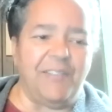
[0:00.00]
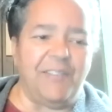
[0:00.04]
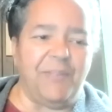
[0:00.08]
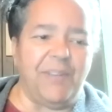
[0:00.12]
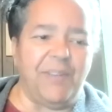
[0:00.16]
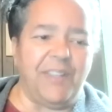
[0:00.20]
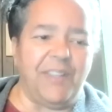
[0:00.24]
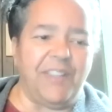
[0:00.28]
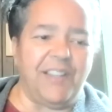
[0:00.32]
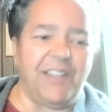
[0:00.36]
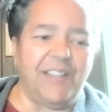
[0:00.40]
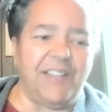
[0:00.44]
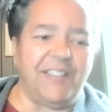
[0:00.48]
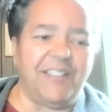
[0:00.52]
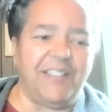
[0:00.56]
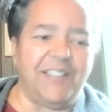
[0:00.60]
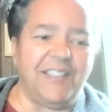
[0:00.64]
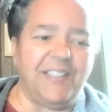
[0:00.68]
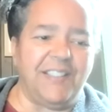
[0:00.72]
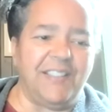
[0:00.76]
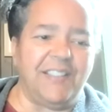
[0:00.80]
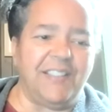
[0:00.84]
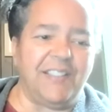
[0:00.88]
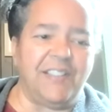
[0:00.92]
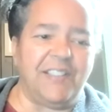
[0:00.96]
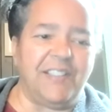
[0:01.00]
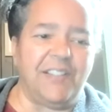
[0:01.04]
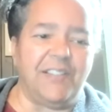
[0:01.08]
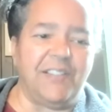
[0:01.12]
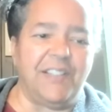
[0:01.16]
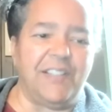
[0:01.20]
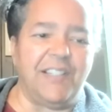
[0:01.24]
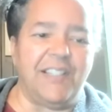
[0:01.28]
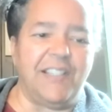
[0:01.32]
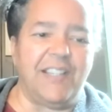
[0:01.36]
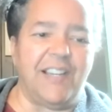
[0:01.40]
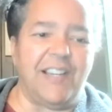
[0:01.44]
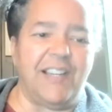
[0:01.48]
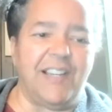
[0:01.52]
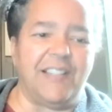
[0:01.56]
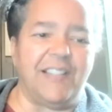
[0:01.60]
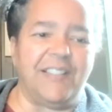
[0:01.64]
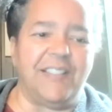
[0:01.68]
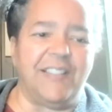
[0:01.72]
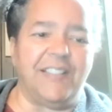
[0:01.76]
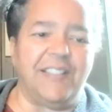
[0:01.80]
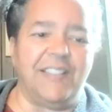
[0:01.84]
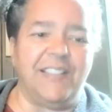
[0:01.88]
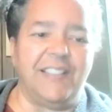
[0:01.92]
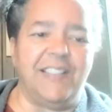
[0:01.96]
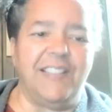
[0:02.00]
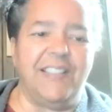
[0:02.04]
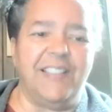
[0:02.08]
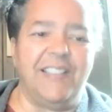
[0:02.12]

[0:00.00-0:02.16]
with us is Tony Tazi.